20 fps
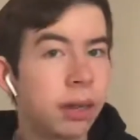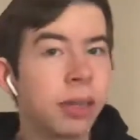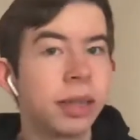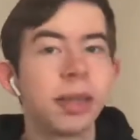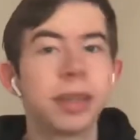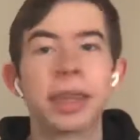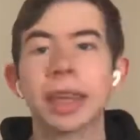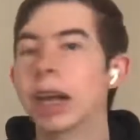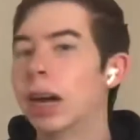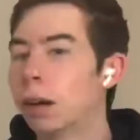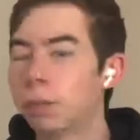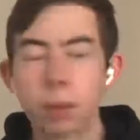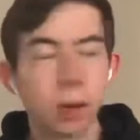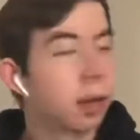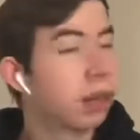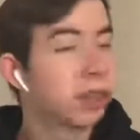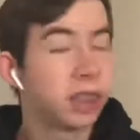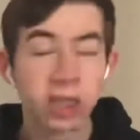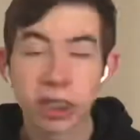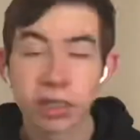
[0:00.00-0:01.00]
The
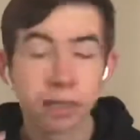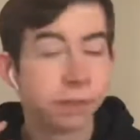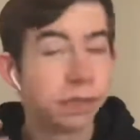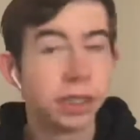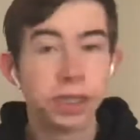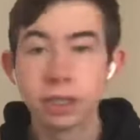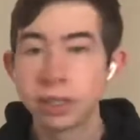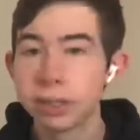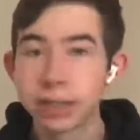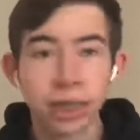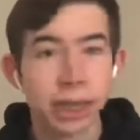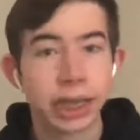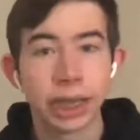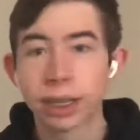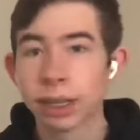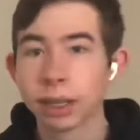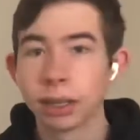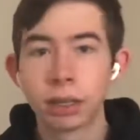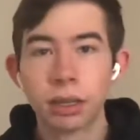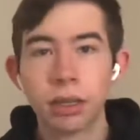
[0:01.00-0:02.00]
AirPod just feels
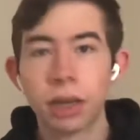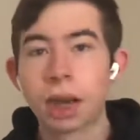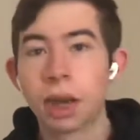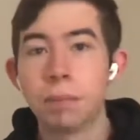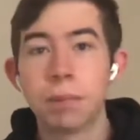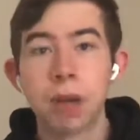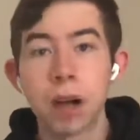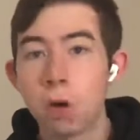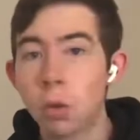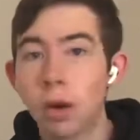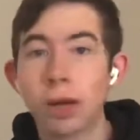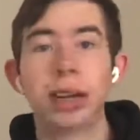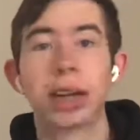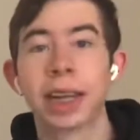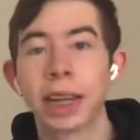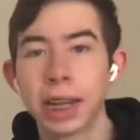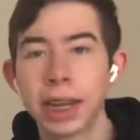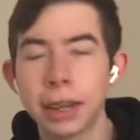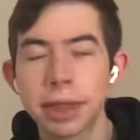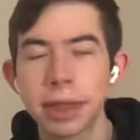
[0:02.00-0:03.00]
like I'm not wearing
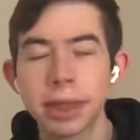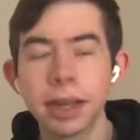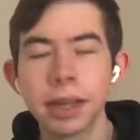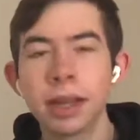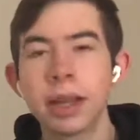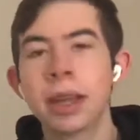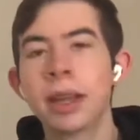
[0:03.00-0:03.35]
anything.